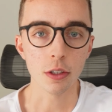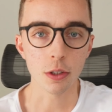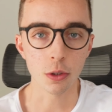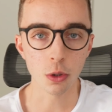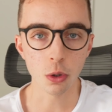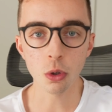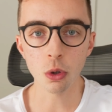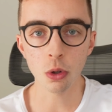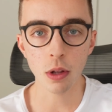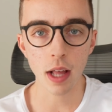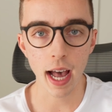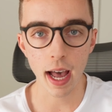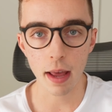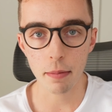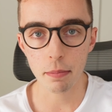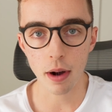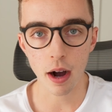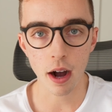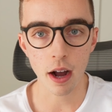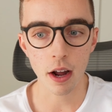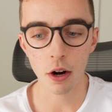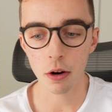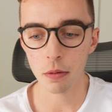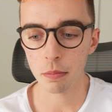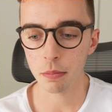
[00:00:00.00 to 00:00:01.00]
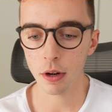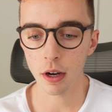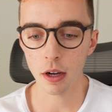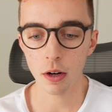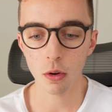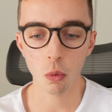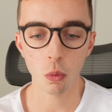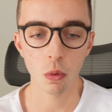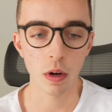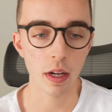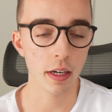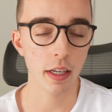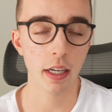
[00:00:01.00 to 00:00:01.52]
Google ad buyer.
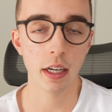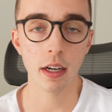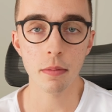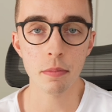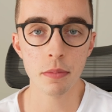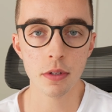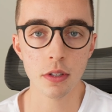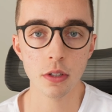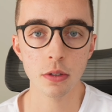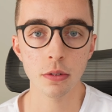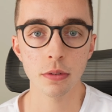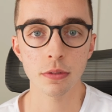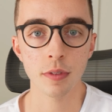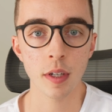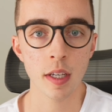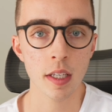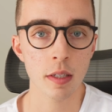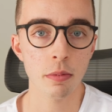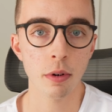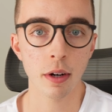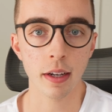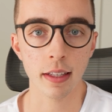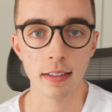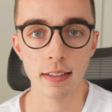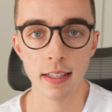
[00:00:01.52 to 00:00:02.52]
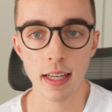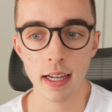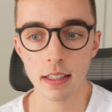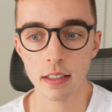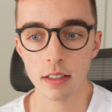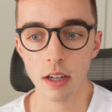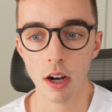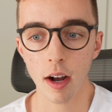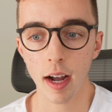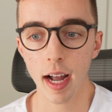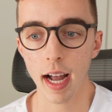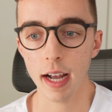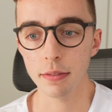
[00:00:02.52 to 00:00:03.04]
But when it comes to Facebook and
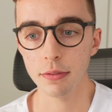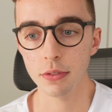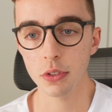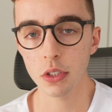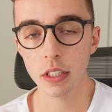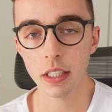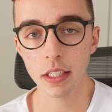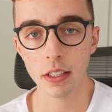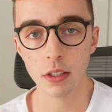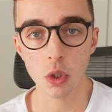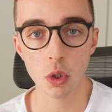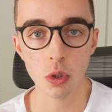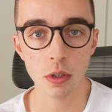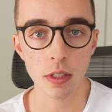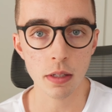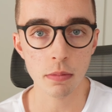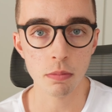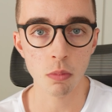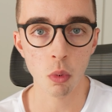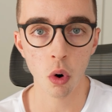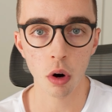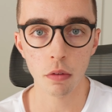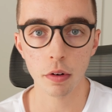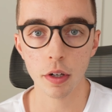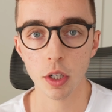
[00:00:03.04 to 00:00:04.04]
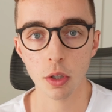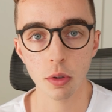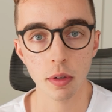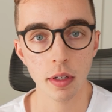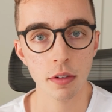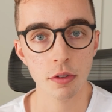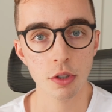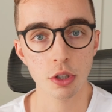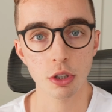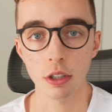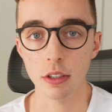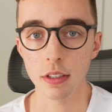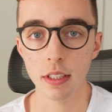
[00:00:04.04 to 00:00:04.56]
TikTok, I feel like you need more of a
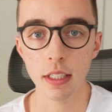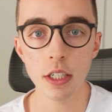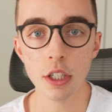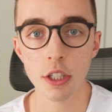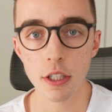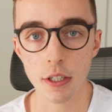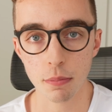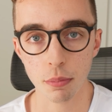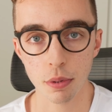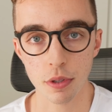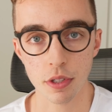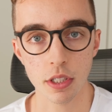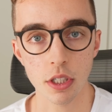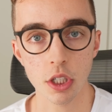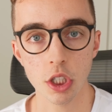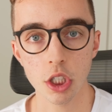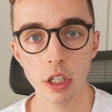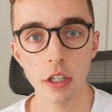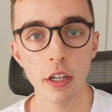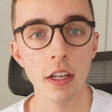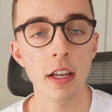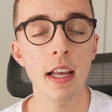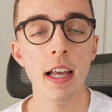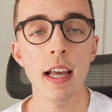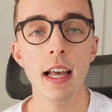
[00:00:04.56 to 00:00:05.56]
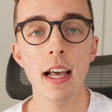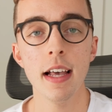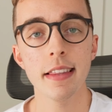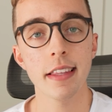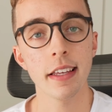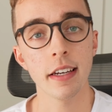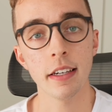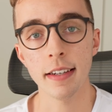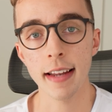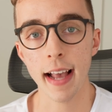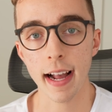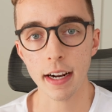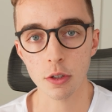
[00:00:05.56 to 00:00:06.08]
creative strategist position
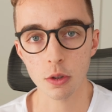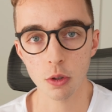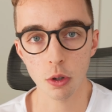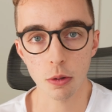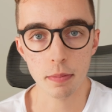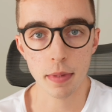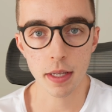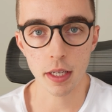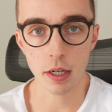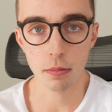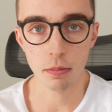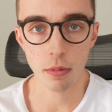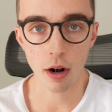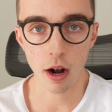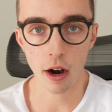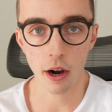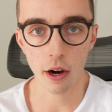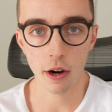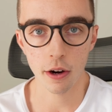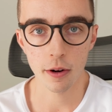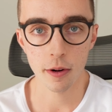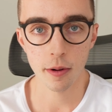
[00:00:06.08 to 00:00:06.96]
than an actual media buyer.